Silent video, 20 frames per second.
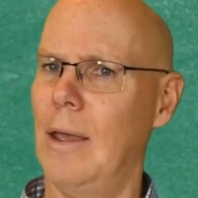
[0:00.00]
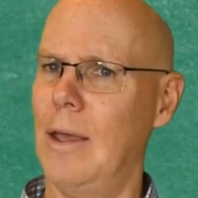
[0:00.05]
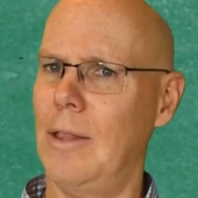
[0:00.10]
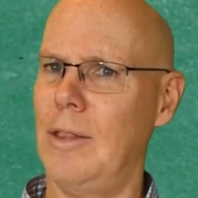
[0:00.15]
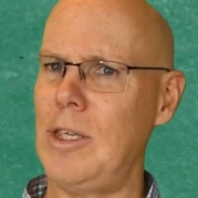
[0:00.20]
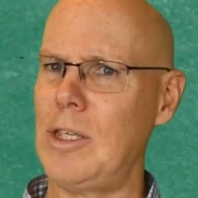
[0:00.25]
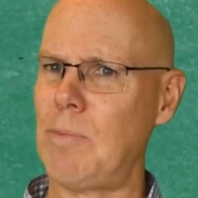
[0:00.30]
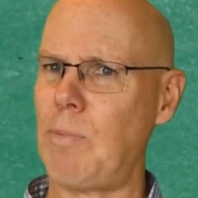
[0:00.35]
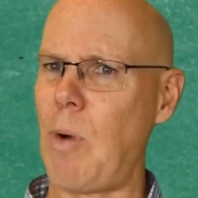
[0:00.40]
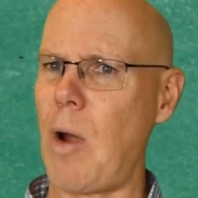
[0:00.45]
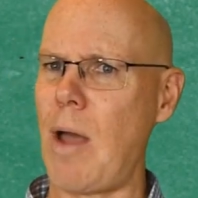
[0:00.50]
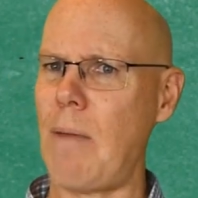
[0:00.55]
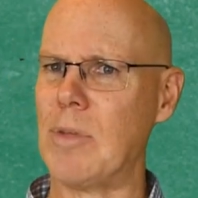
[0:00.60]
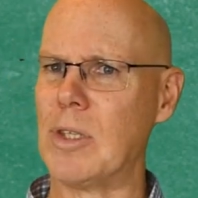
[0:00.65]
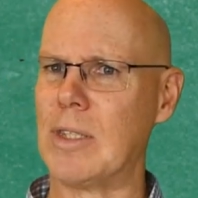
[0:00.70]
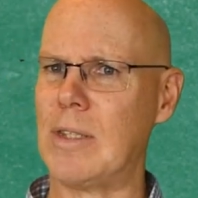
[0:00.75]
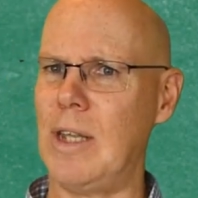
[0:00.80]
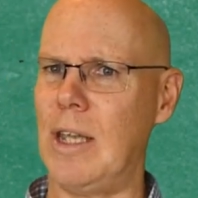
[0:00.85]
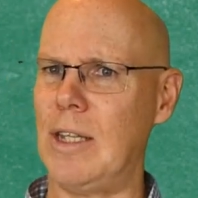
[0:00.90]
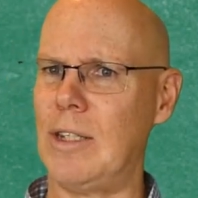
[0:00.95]
These
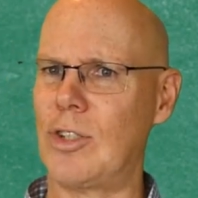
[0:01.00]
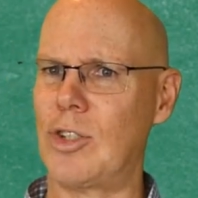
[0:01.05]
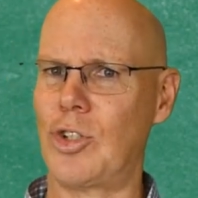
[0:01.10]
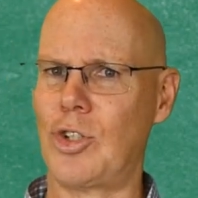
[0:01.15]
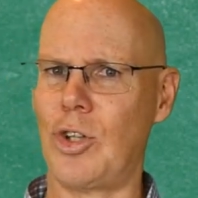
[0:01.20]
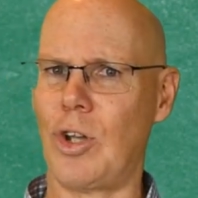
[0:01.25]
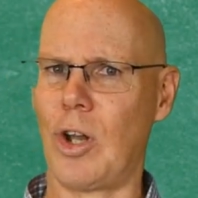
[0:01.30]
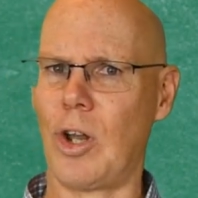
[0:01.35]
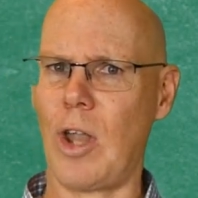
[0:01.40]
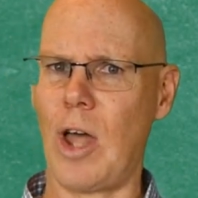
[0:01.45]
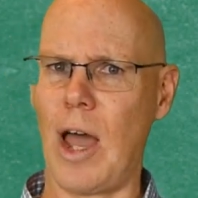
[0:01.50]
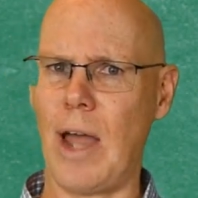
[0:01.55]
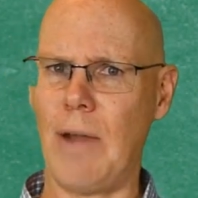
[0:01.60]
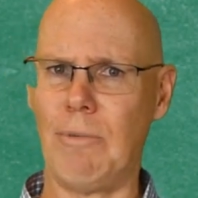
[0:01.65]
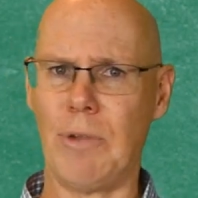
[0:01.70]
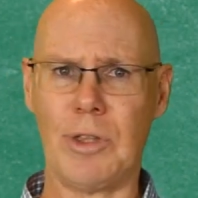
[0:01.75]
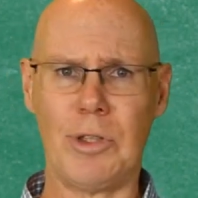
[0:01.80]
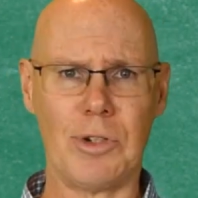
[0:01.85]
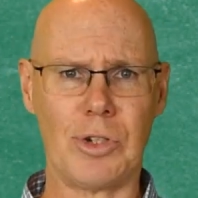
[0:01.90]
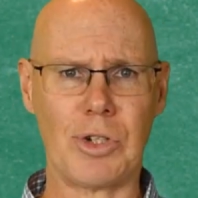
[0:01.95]
promise dates should align
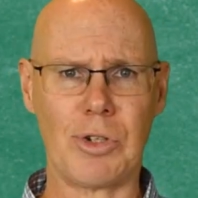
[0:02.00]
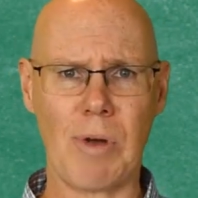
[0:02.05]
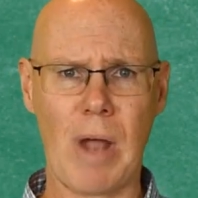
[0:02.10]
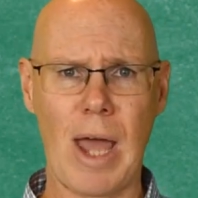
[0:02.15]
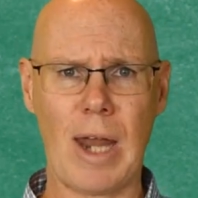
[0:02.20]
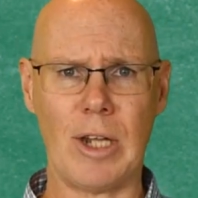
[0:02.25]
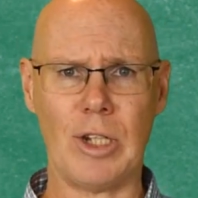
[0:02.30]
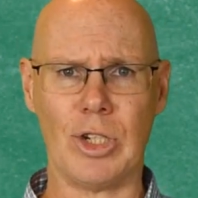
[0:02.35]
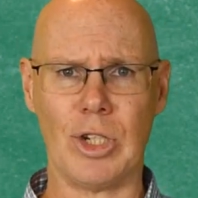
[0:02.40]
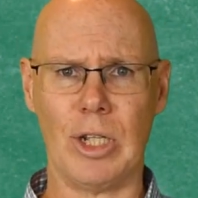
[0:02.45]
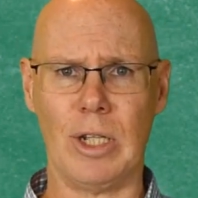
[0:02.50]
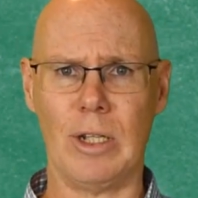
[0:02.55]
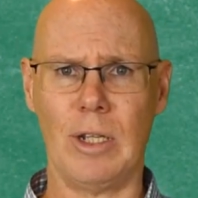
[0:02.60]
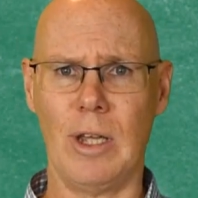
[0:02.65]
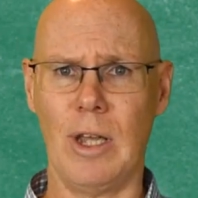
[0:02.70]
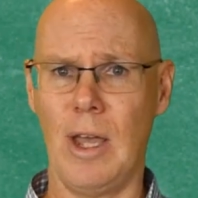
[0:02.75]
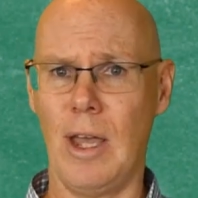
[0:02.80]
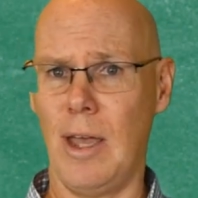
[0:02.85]
with your strategy.